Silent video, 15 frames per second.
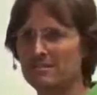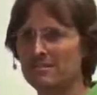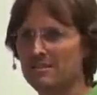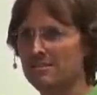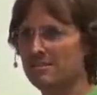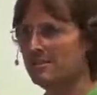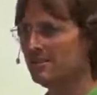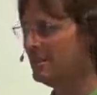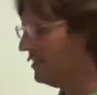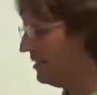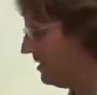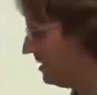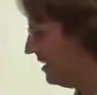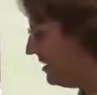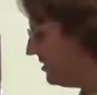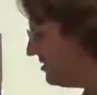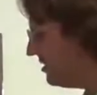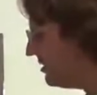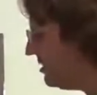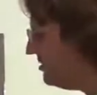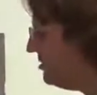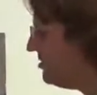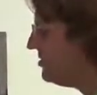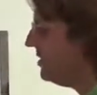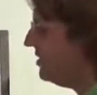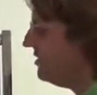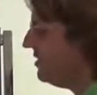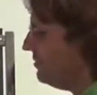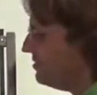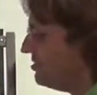Right? So can you
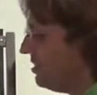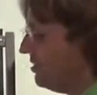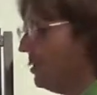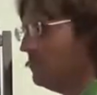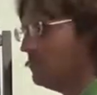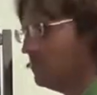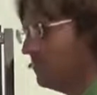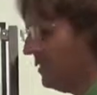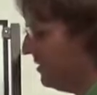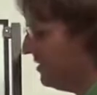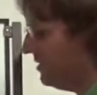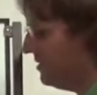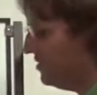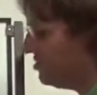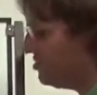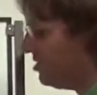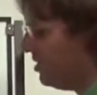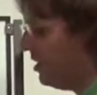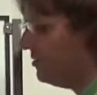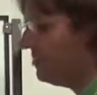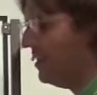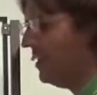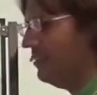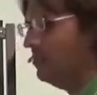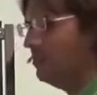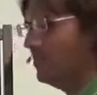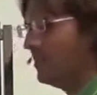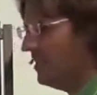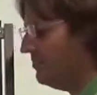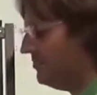see there are times when this child now
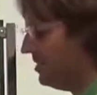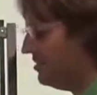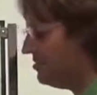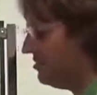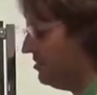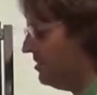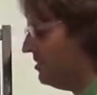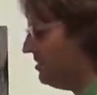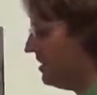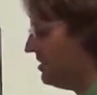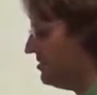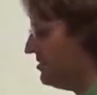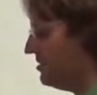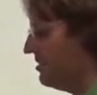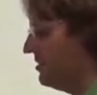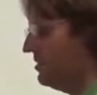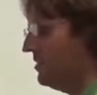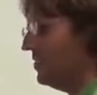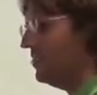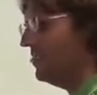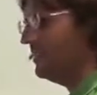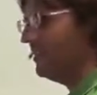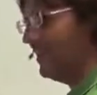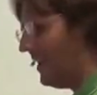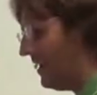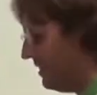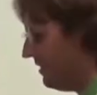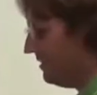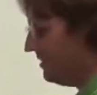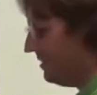will believe there's certain things that
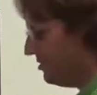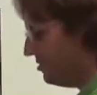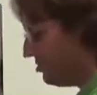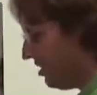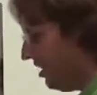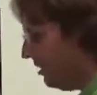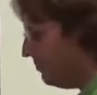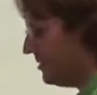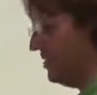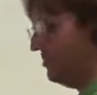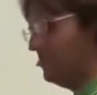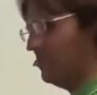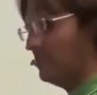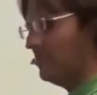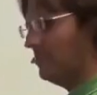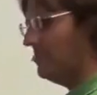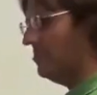the child believes is